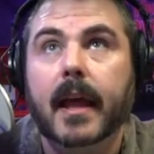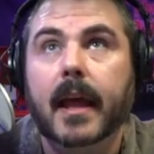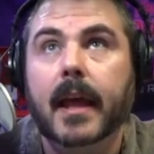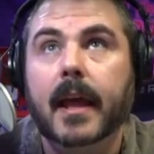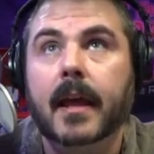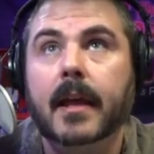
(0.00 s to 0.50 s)

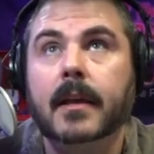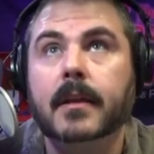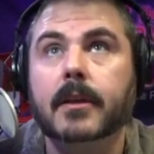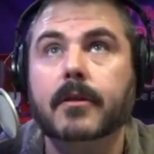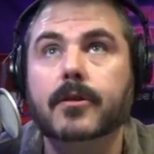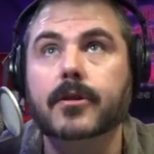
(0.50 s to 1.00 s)

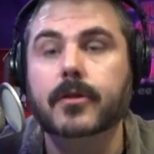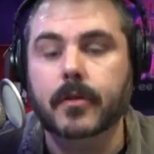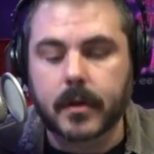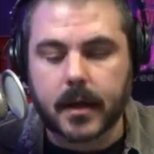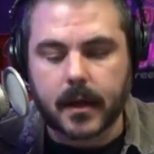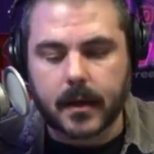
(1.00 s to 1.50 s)
And you
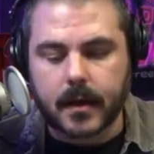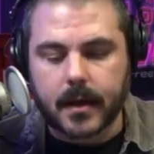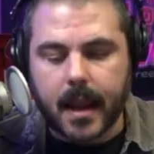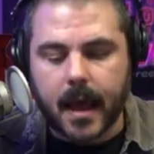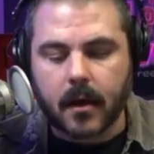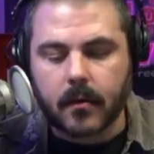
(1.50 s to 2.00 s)
should
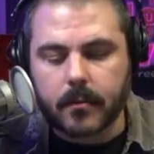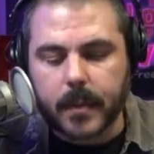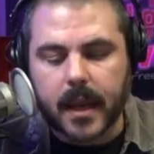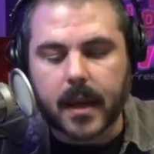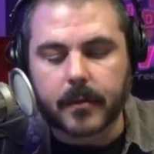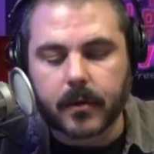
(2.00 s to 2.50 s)
now
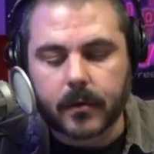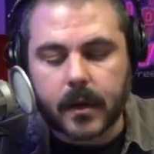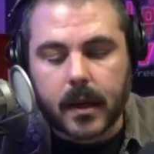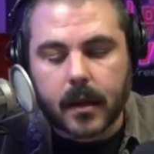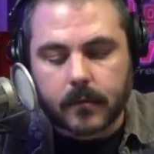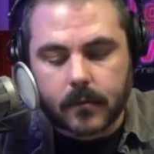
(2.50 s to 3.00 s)
be able,
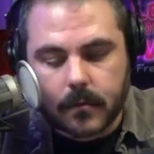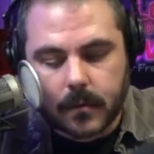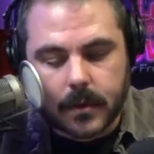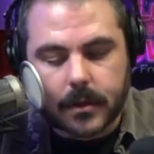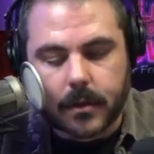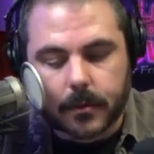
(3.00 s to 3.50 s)

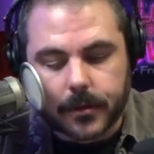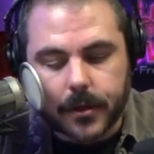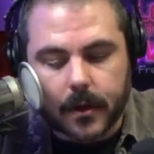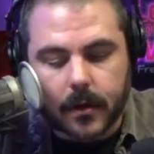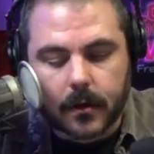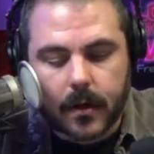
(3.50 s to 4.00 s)
let's double
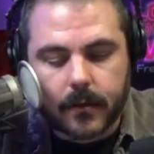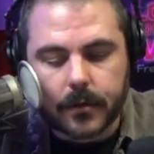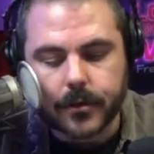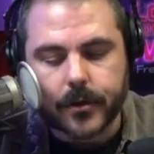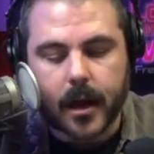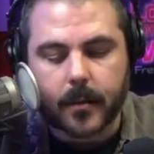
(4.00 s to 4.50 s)
check our level,
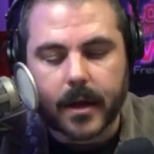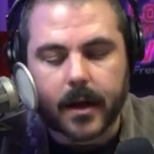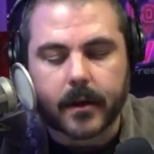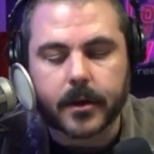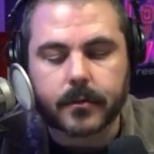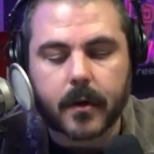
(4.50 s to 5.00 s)
straight up and
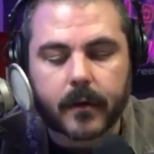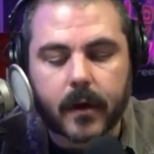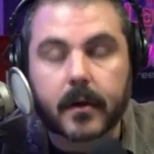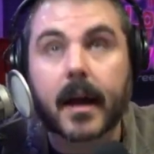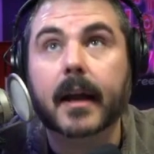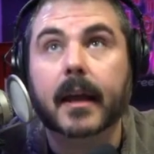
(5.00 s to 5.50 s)
down at 12
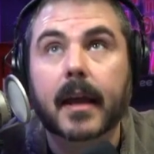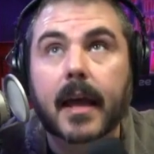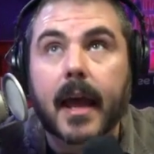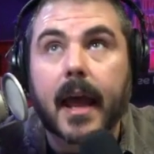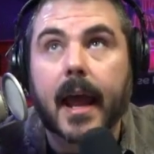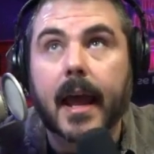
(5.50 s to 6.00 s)
o'clock.
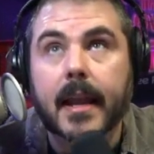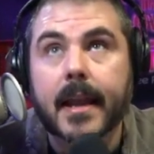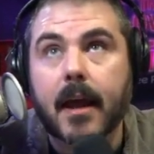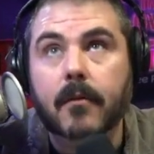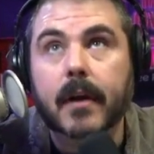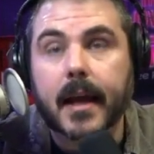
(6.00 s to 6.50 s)
And
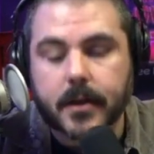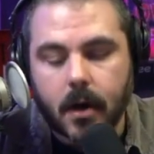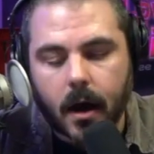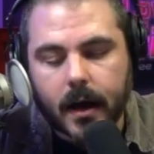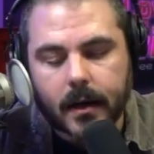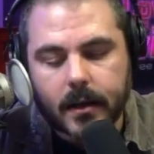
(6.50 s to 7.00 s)
now when I
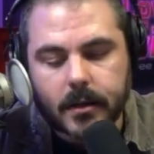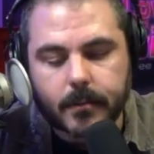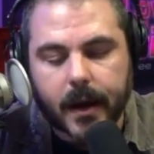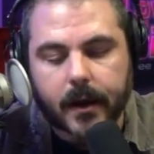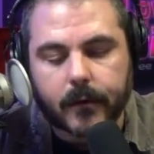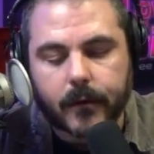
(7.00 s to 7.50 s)
talk into this
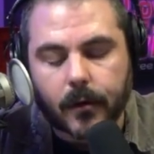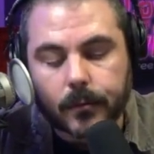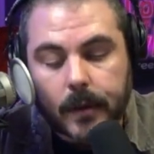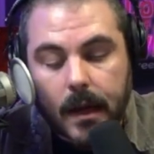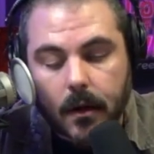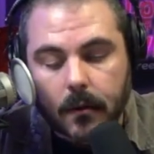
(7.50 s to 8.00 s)

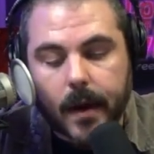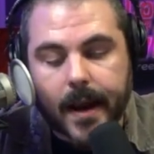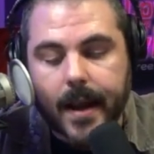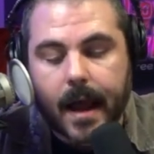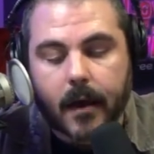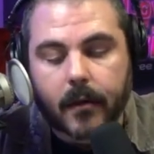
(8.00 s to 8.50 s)
microphone,
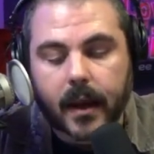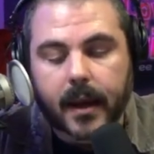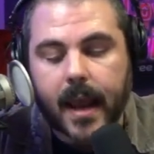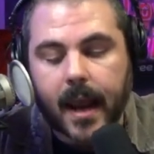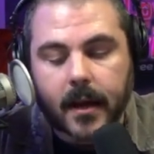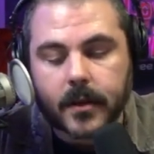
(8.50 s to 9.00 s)
right now the
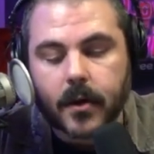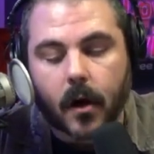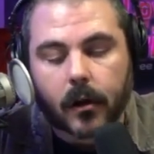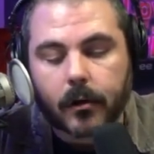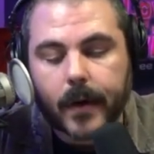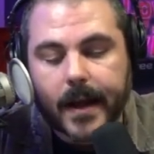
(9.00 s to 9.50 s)
gain is
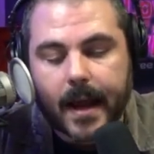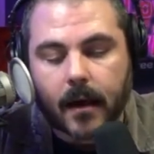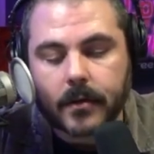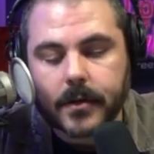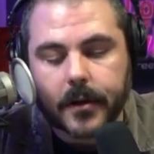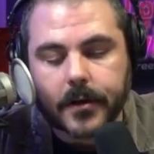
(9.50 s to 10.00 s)
all the way
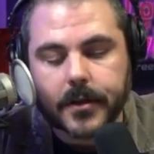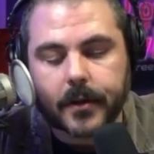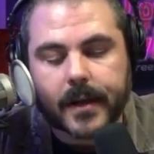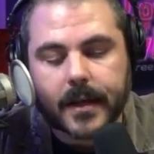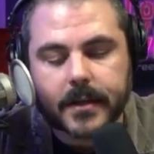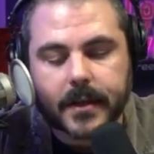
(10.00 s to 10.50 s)
down, so you're still
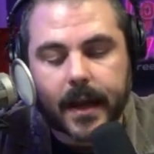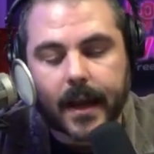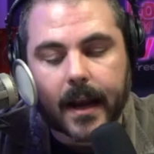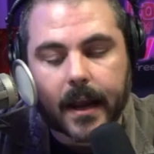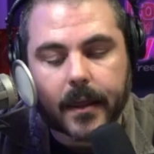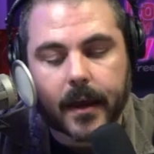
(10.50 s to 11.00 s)
not seeing
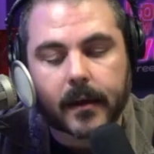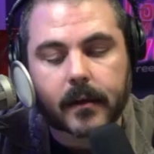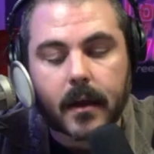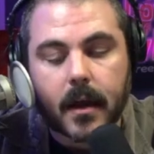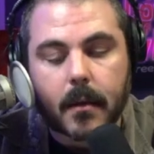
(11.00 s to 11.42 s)
anything.